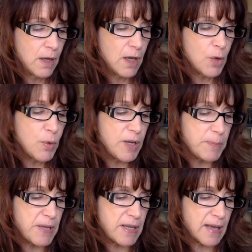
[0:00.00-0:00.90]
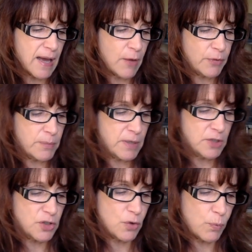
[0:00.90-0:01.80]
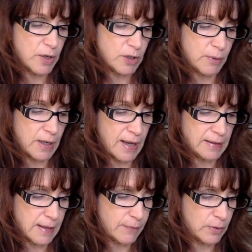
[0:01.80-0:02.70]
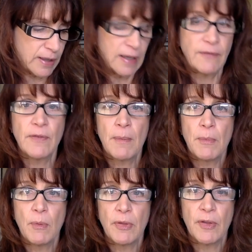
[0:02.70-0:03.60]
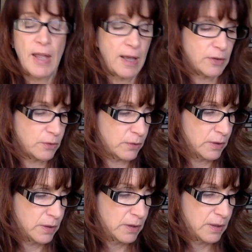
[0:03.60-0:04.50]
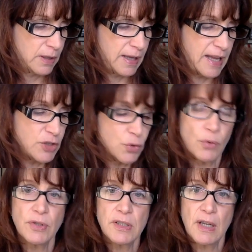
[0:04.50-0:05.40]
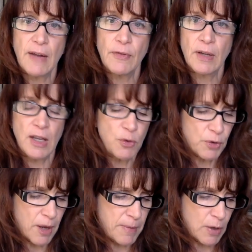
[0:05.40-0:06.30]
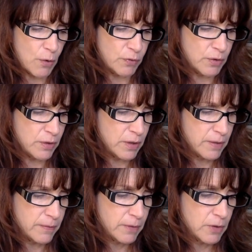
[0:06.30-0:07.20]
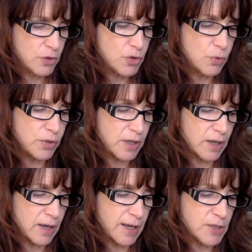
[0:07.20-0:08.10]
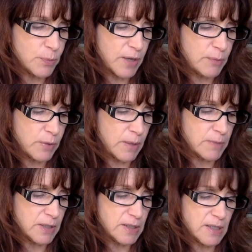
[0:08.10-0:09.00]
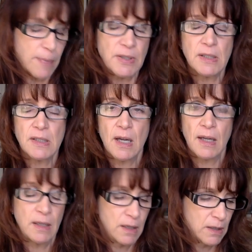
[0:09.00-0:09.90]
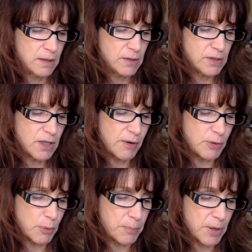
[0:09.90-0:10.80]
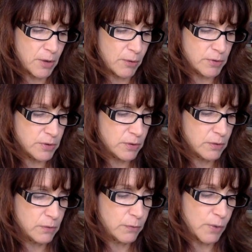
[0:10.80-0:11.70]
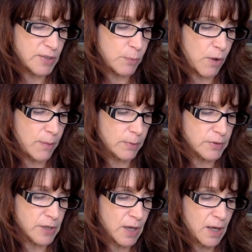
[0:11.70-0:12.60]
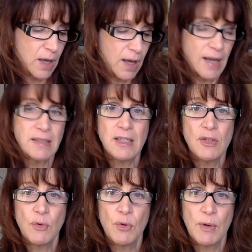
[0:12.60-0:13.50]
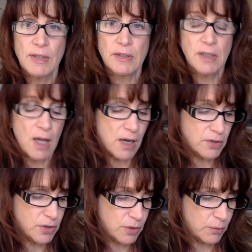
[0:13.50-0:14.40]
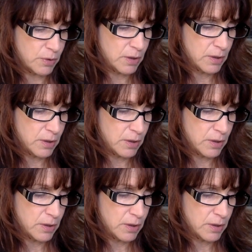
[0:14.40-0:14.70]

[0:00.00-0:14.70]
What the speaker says: A quick peek out the minuscule window at eye level, and I fumble with the handle. Hey, Jules, did I forget you were coming over? Julia, eyes red-rimmed, steps inside. Sorry to impose. Her voice wobbles. I didn't know who else to talk to.